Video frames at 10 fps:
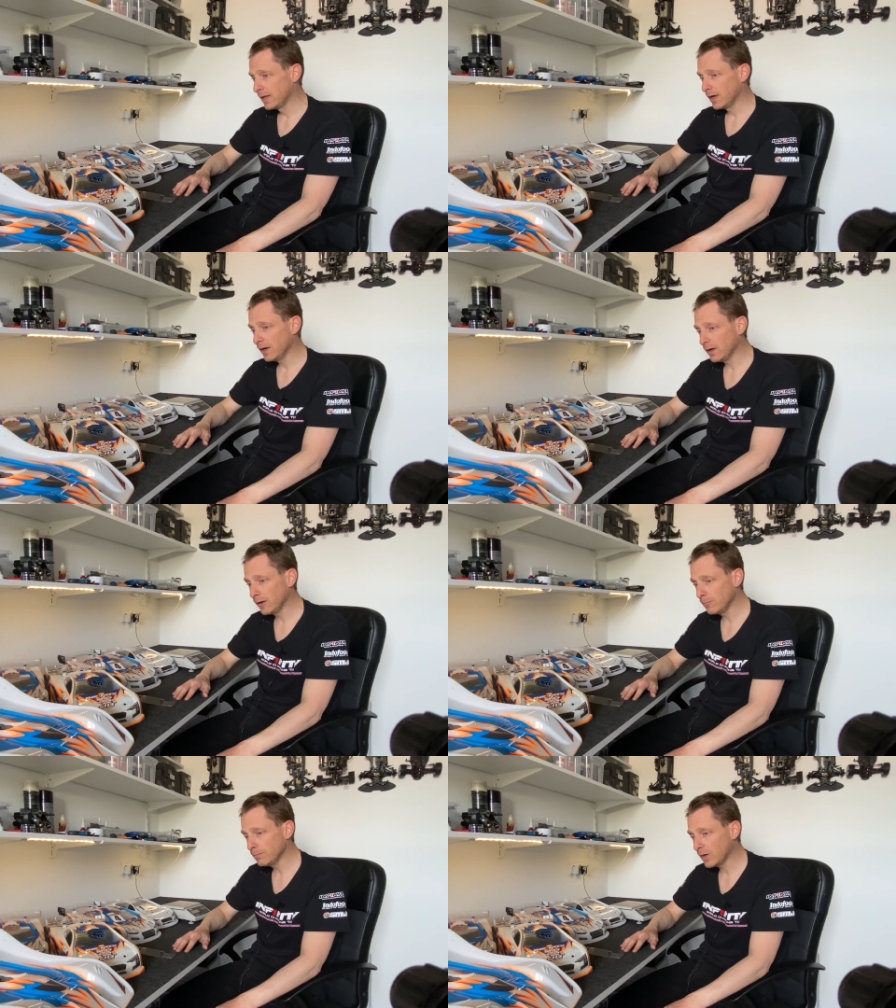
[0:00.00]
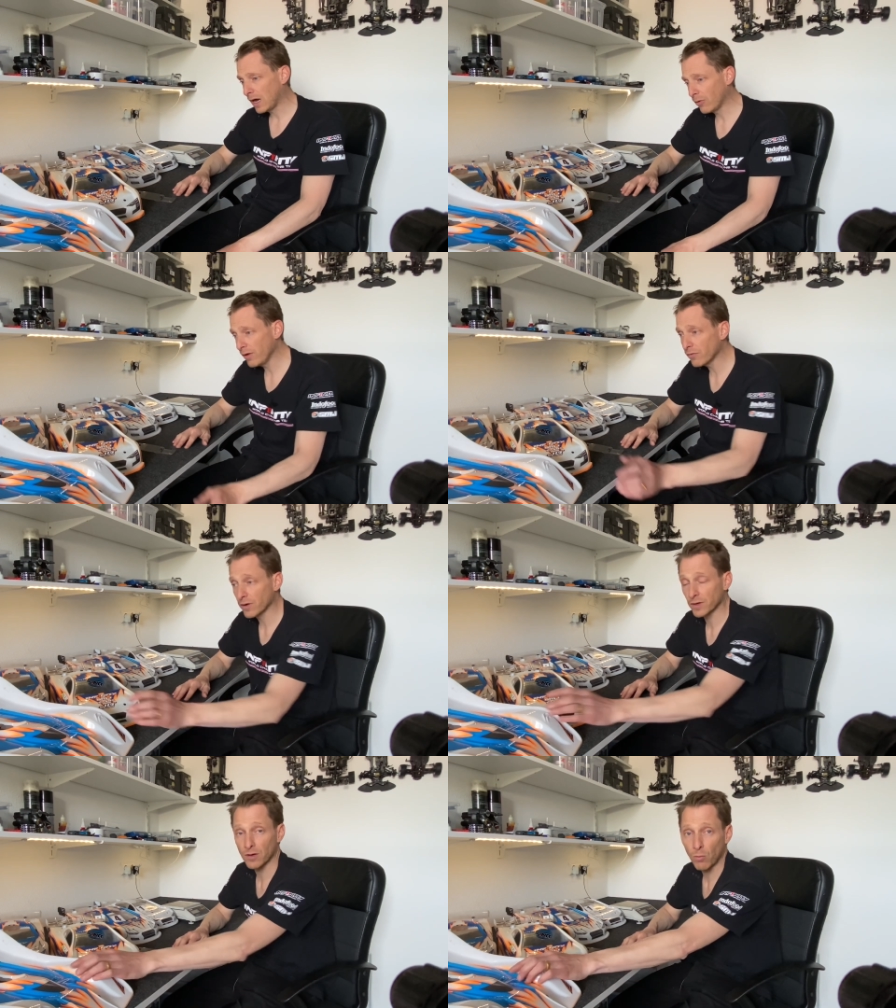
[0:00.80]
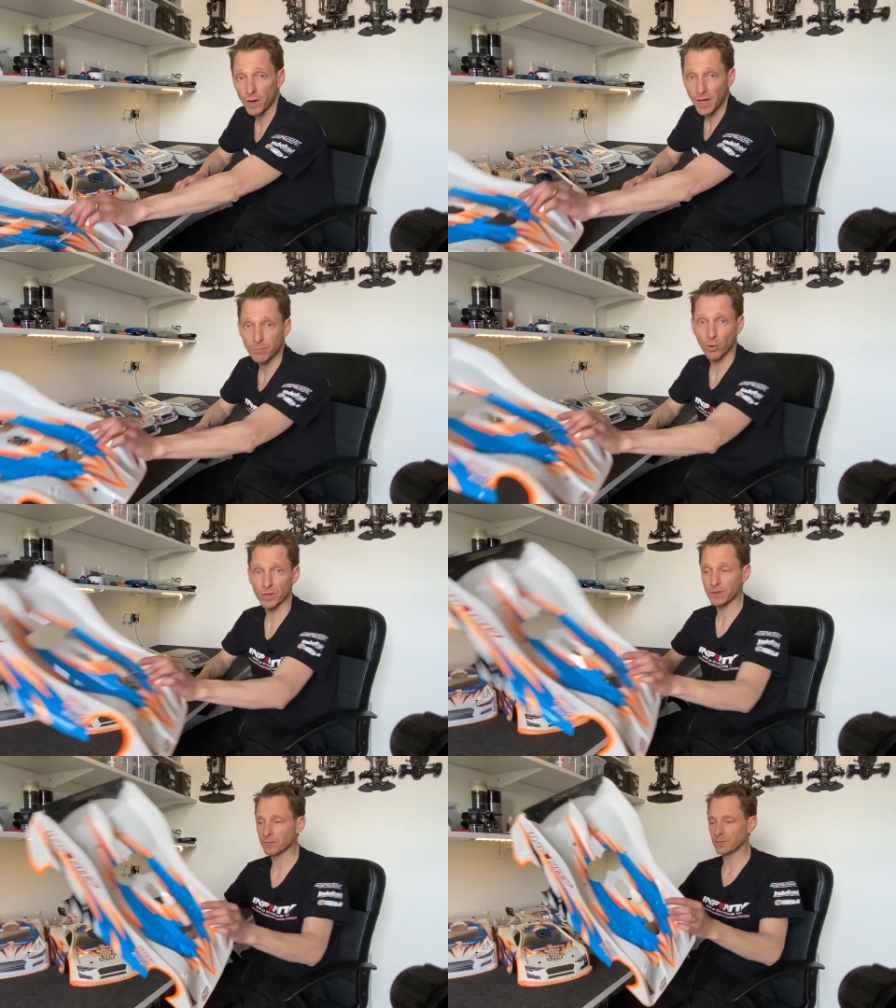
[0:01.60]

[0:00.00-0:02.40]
However, the 1.8 body,